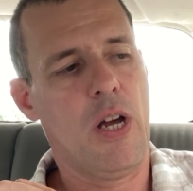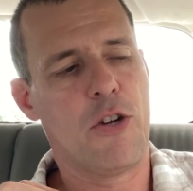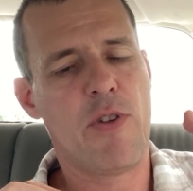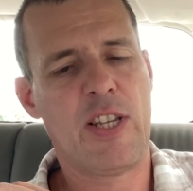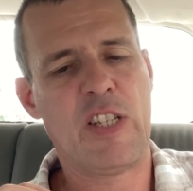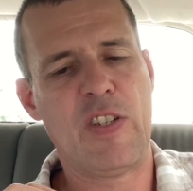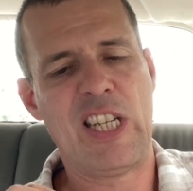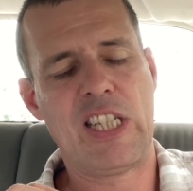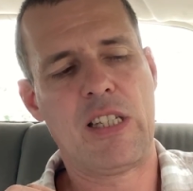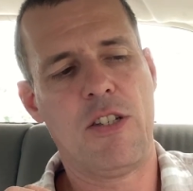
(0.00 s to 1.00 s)

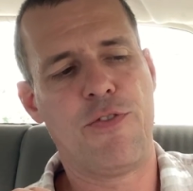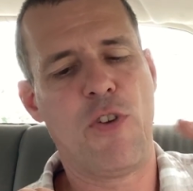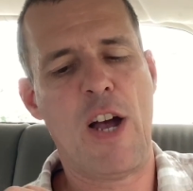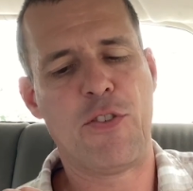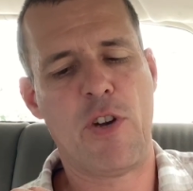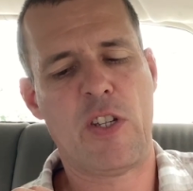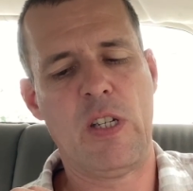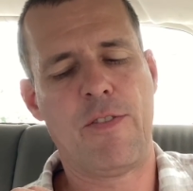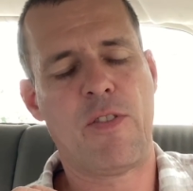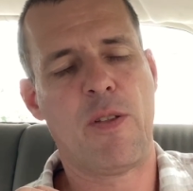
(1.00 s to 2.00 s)
aggressiveness, this 5's
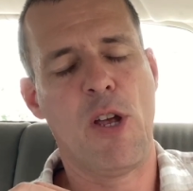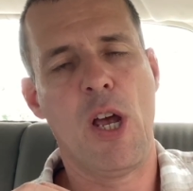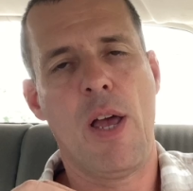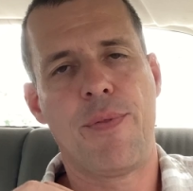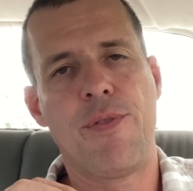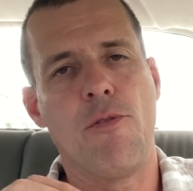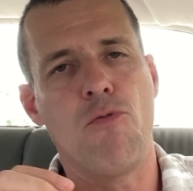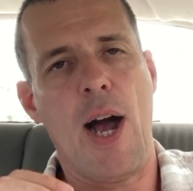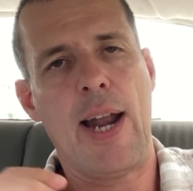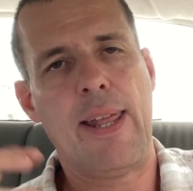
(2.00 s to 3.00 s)
aggressiveness.
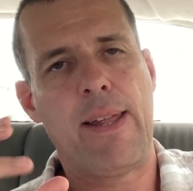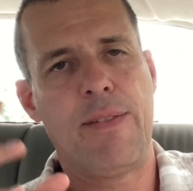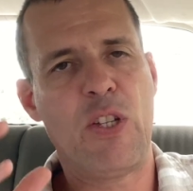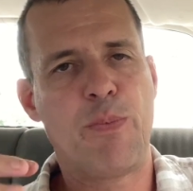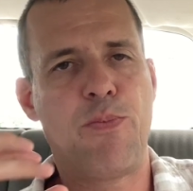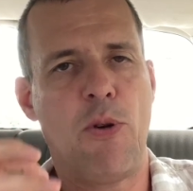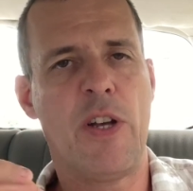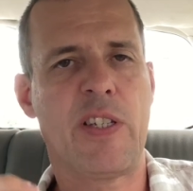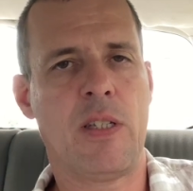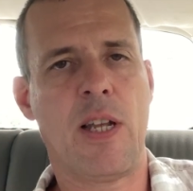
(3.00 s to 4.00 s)
Rather, this
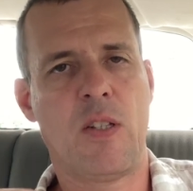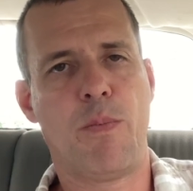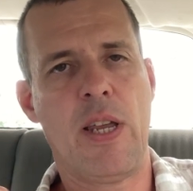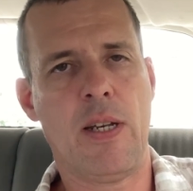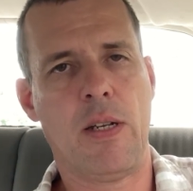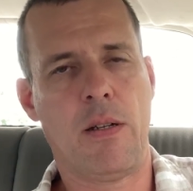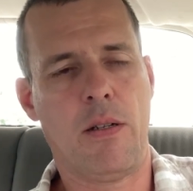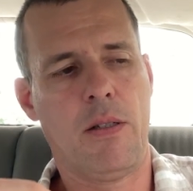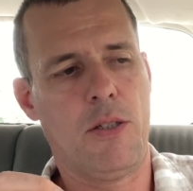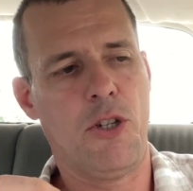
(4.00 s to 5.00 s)
person that's been,
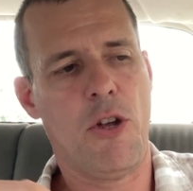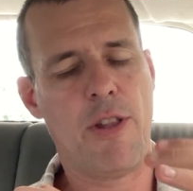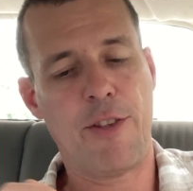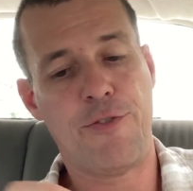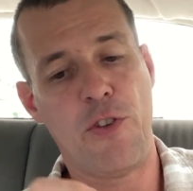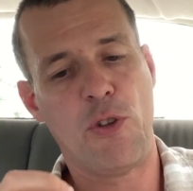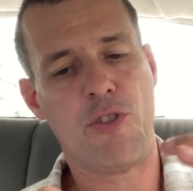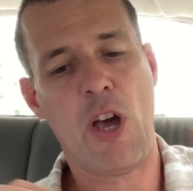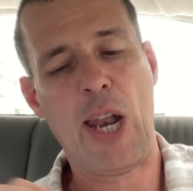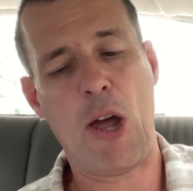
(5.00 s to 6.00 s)
you know, that's
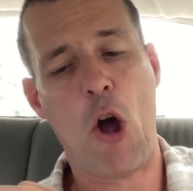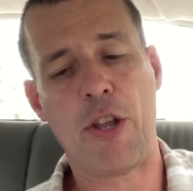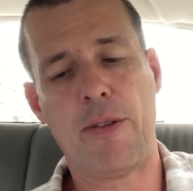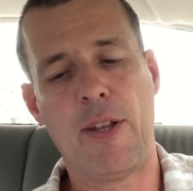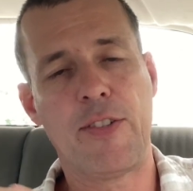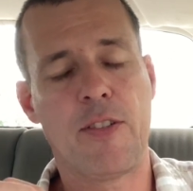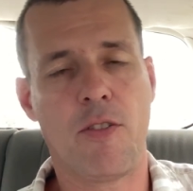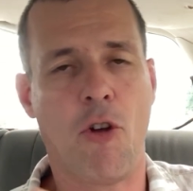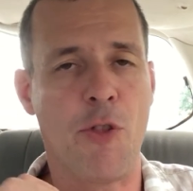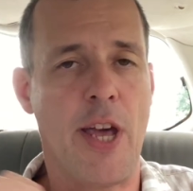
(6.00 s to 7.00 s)

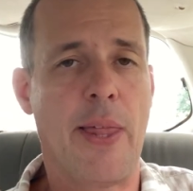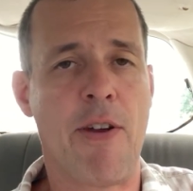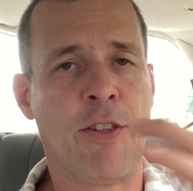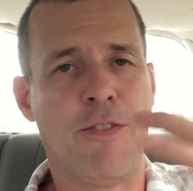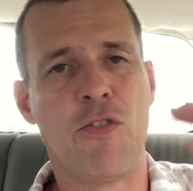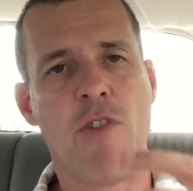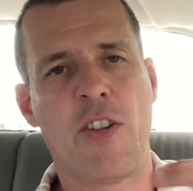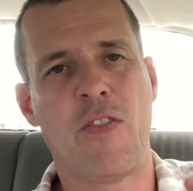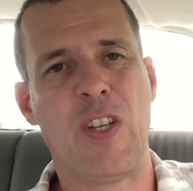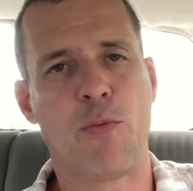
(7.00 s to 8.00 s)
on the other end of the
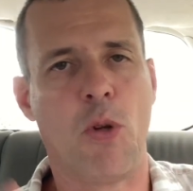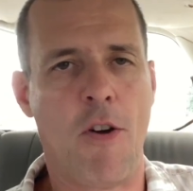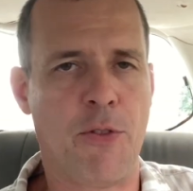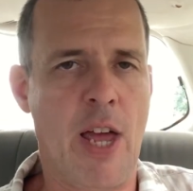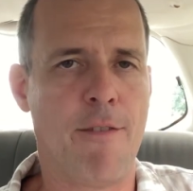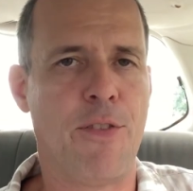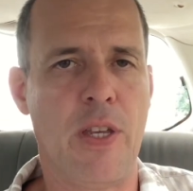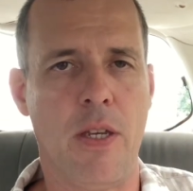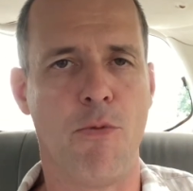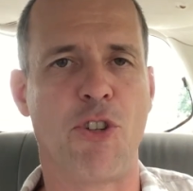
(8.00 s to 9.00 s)
aggressiveness will often have
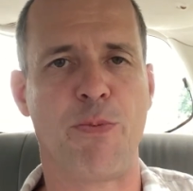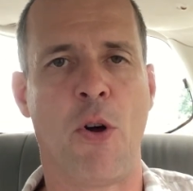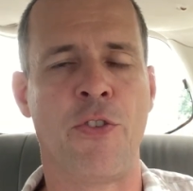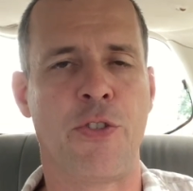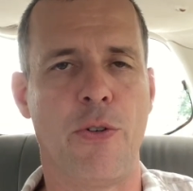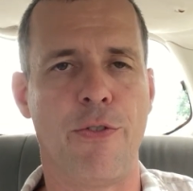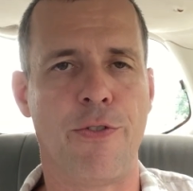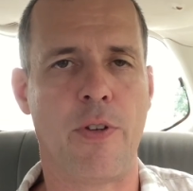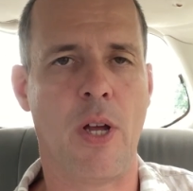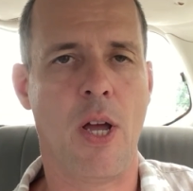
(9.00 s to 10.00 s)
the response of,
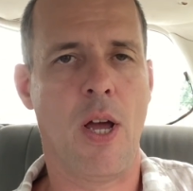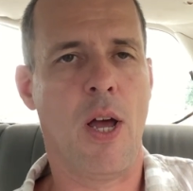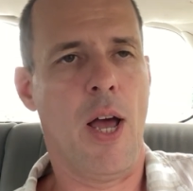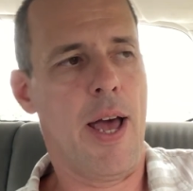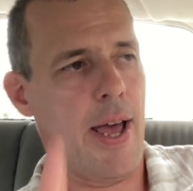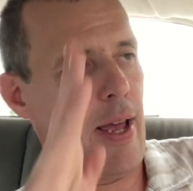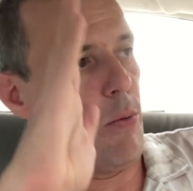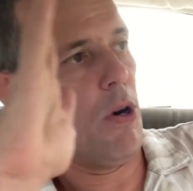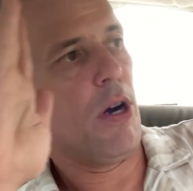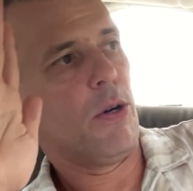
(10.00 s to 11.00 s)

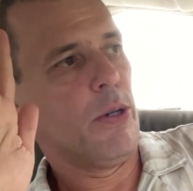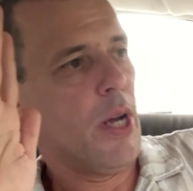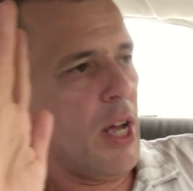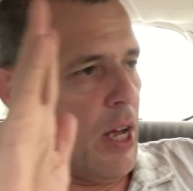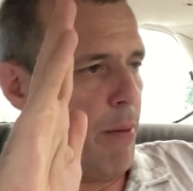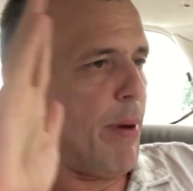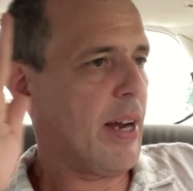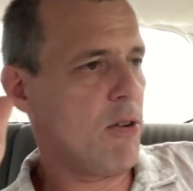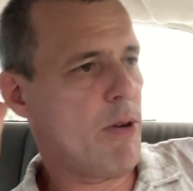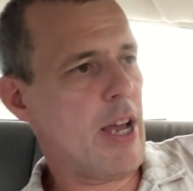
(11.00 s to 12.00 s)
hey, whoa,
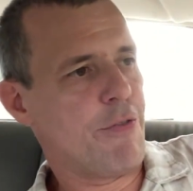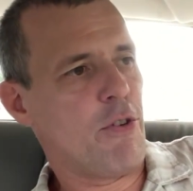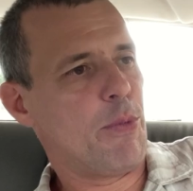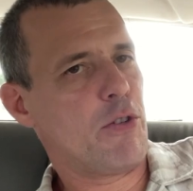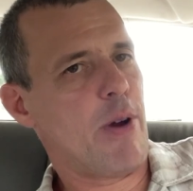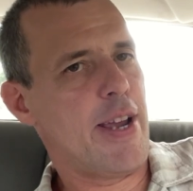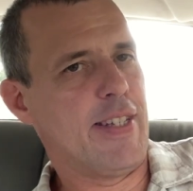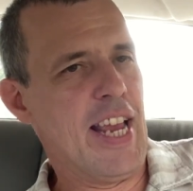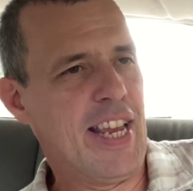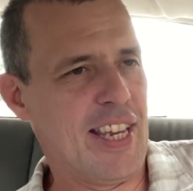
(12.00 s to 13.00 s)
back away from the
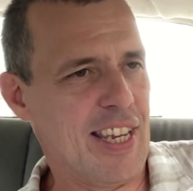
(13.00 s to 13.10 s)
crazy